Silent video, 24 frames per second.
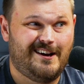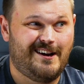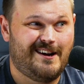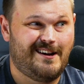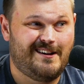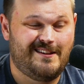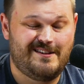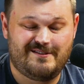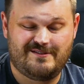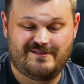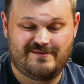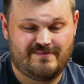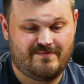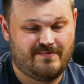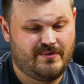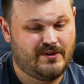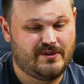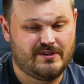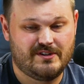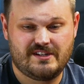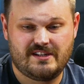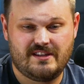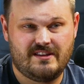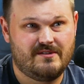They're
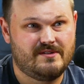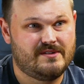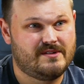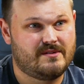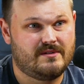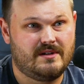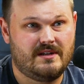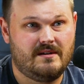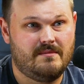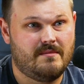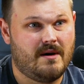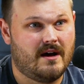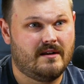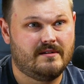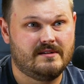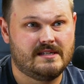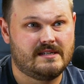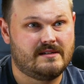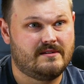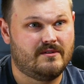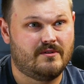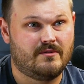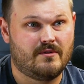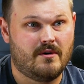pushing those 3D models
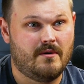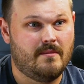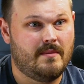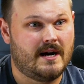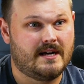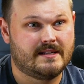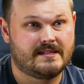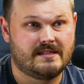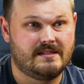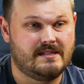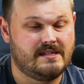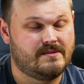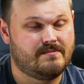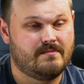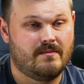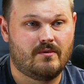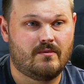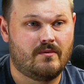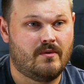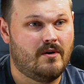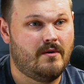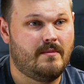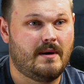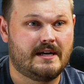into the robots, and these
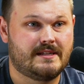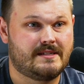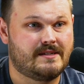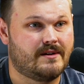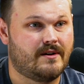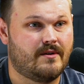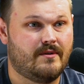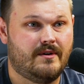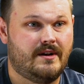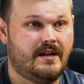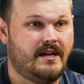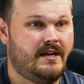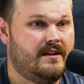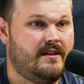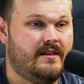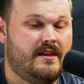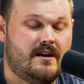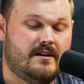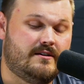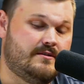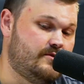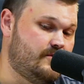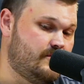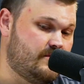robots are going in and they're
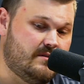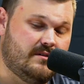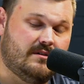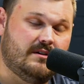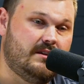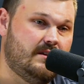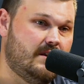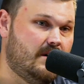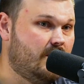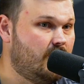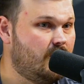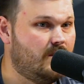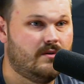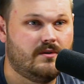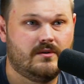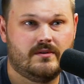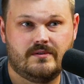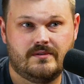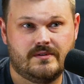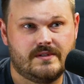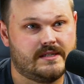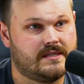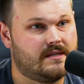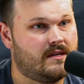drilling the
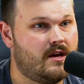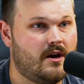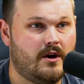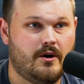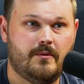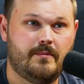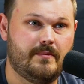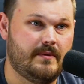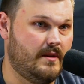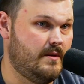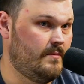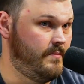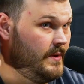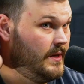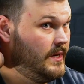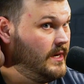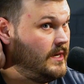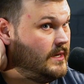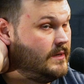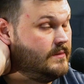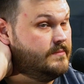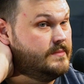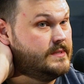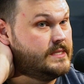holes and coping the
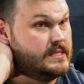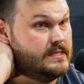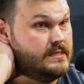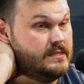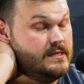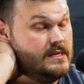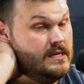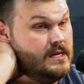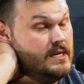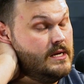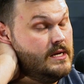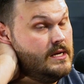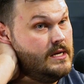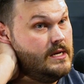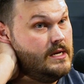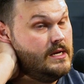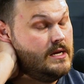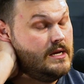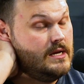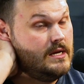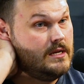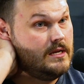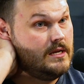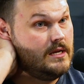beams and,
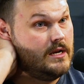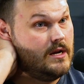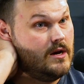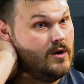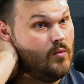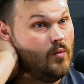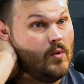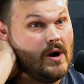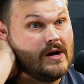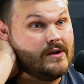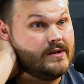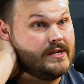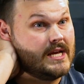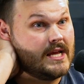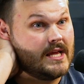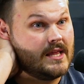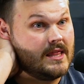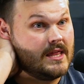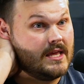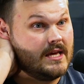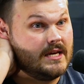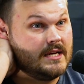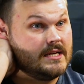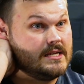welding
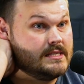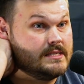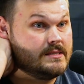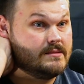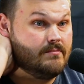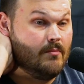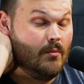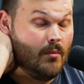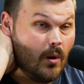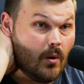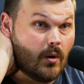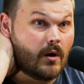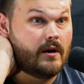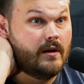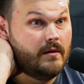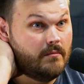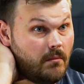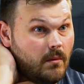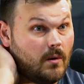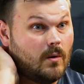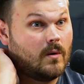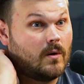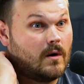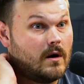things more and
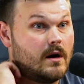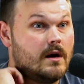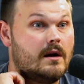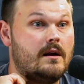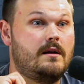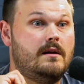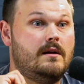more.